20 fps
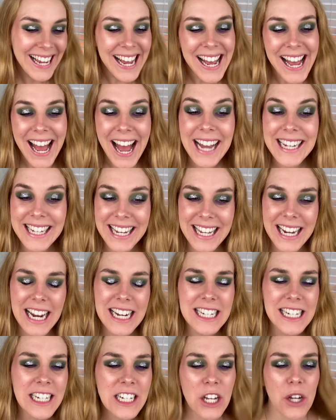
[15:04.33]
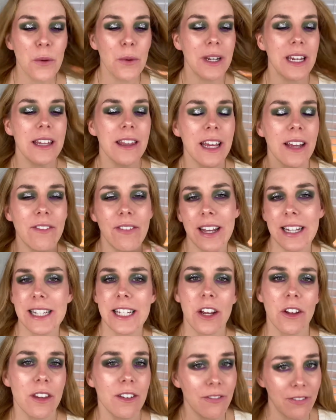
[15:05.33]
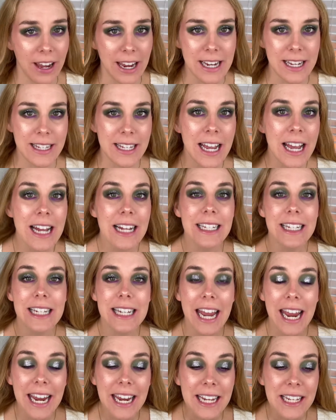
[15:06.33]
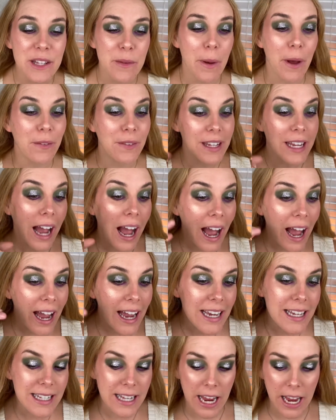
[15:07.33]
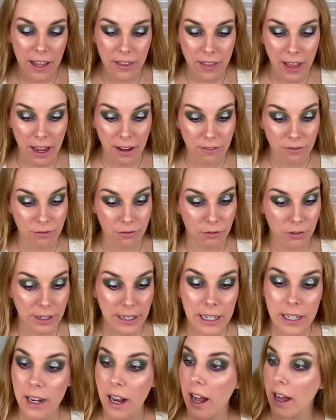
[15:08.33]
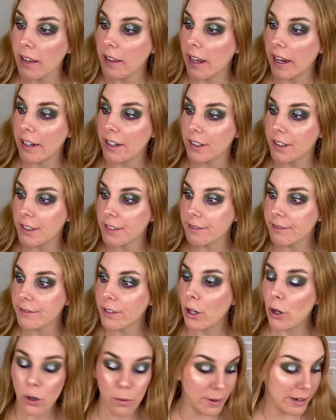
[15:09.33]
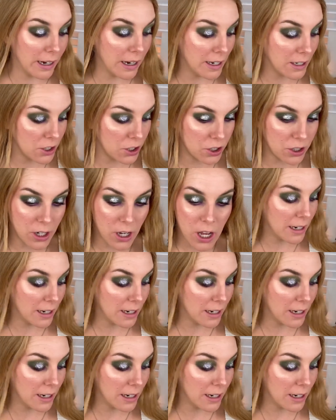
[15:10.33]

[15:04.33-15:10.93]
Again, I didn't go anything fancy on the face. Today is about the eyes and that freaking highlighter. Oh my gosh.